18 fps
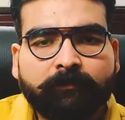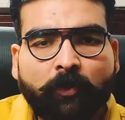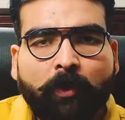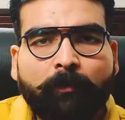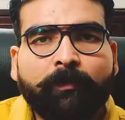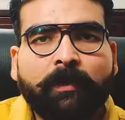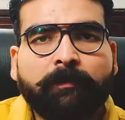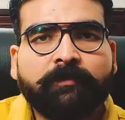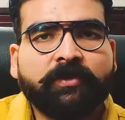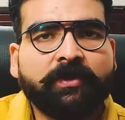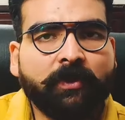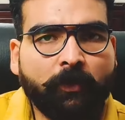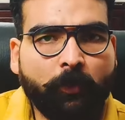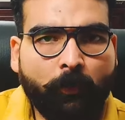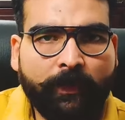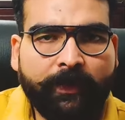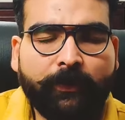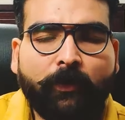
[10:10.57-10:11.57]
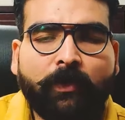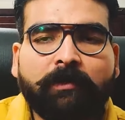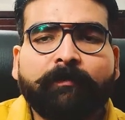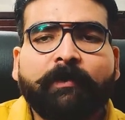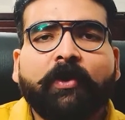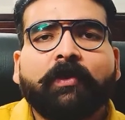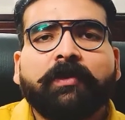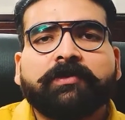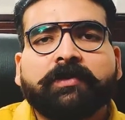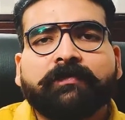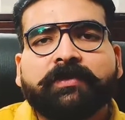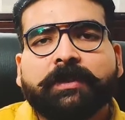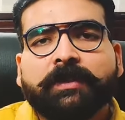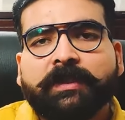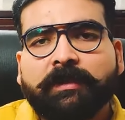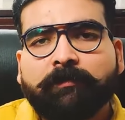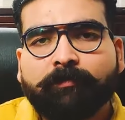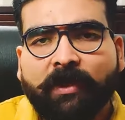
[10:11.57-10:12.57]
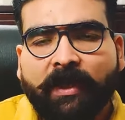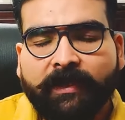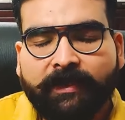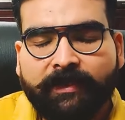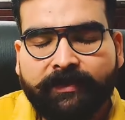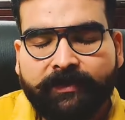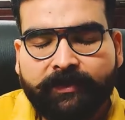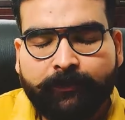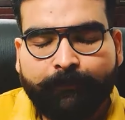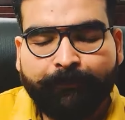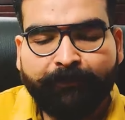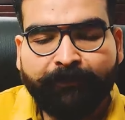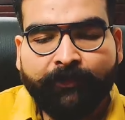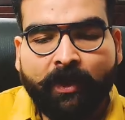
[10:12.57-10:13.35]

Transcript: problems going on because of certain planets,